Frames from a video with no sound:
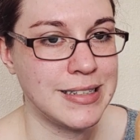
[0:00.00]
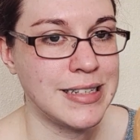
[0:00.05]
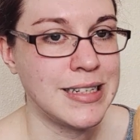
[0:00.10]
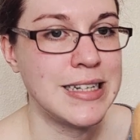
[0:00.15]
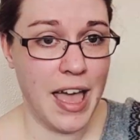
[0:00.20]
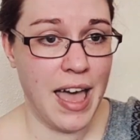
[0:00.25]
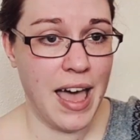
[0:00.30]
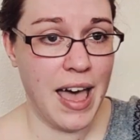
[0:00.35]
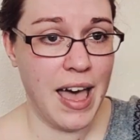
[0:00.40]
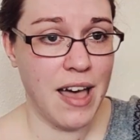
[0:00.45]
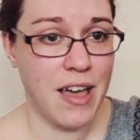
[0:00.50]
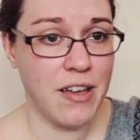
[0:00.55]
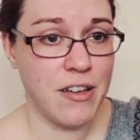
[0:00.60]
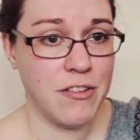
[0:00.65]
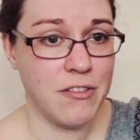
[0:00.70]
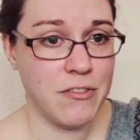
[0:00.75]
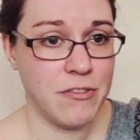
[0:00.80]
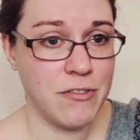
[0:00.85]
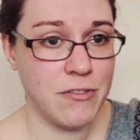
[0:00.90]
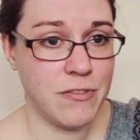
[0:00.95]
I
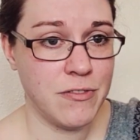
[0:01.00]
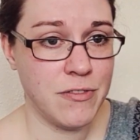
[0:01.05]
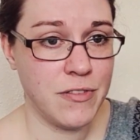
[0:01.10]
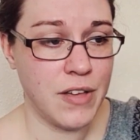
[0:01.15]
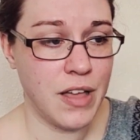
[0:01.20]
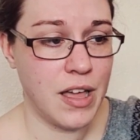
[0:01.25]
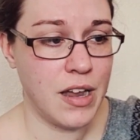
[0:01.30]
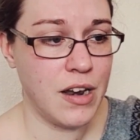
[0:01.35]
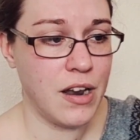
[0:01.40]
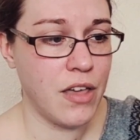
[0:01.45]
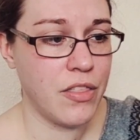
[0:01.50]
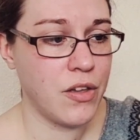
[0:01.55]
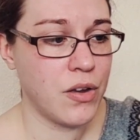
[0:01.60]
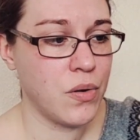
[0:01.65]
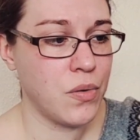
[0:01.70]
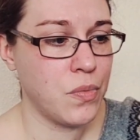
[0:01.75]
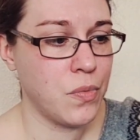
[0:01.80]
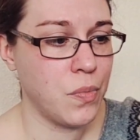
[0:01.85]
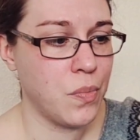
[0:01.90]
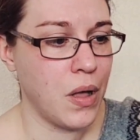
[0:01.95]
have another
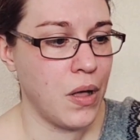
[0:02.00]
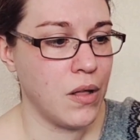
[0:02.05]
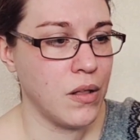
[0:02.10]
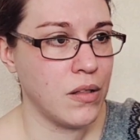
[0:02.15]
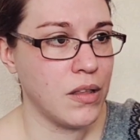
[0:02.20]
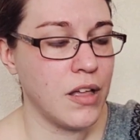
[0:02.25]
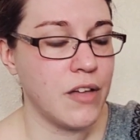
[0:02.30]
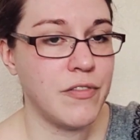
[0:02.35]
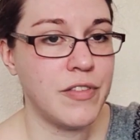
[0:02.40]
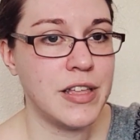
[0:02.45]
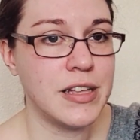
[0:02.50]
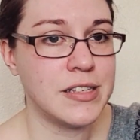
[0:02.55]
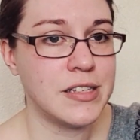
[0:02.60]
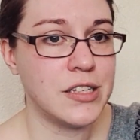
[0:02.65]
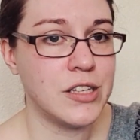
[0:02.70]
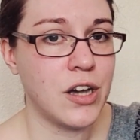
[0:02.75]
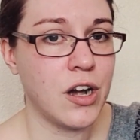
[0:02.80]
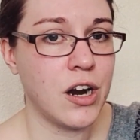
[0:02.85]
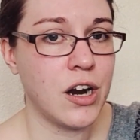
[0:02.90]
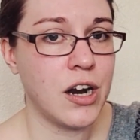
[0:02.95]
ball of this
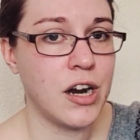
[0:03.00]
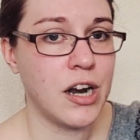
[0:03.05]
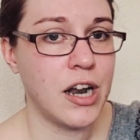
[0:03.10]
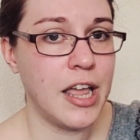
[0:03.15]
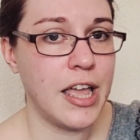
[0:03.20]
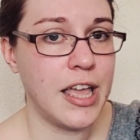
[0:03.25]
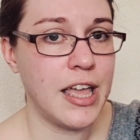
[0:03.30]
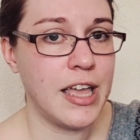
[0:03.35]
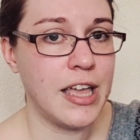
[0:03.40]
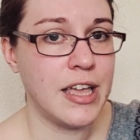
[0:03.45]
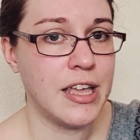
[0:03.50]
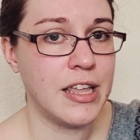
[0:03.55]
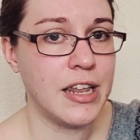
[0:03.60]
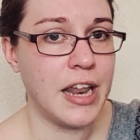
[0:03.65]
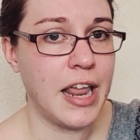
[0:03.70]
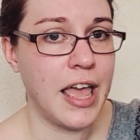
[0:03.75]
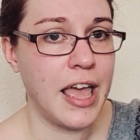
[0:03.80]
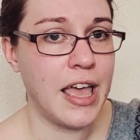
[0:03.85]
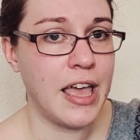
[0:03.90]
yarn in